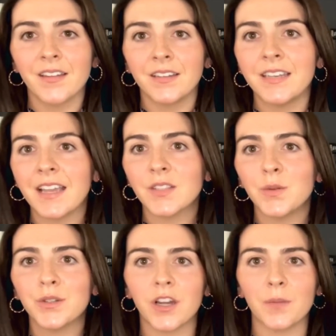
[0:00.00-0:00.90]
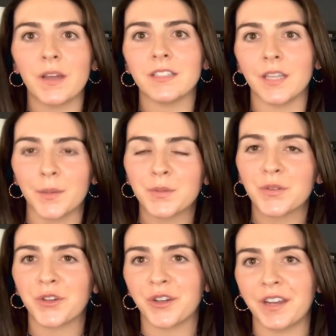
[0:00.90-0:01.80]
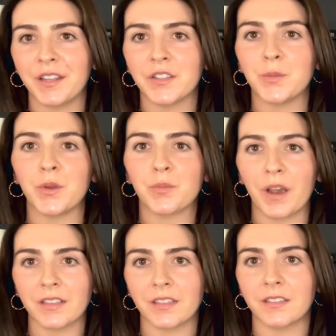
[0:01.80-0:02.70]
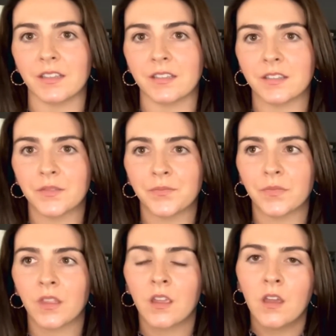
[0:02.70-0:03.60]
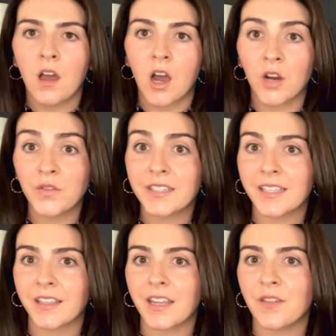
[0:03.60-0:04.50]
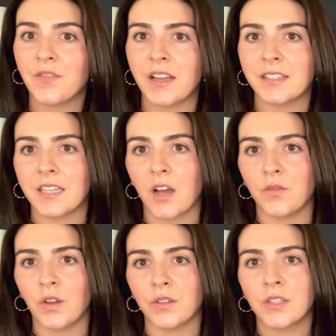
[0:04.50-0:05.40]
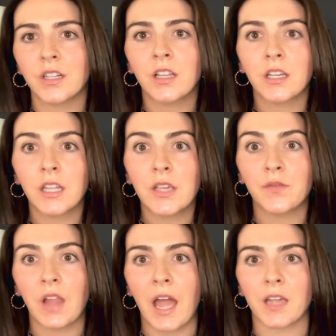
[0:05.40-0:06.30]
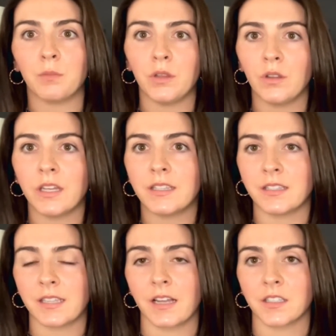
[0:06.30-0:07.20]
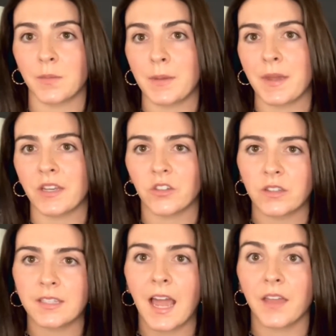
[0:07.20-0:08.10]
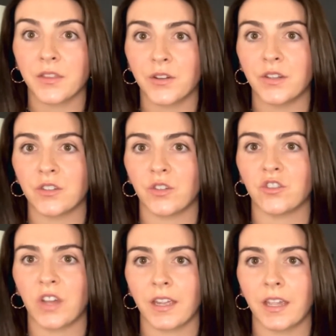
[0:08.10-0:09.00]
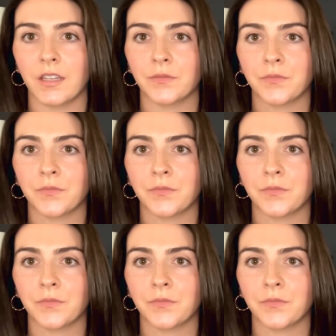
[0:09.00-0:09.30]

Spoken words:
Next, we will talk about tips for creating smooth processes. Our facility finds it helpful to clearly flag blue light cystoscopy patients at their initial check-in.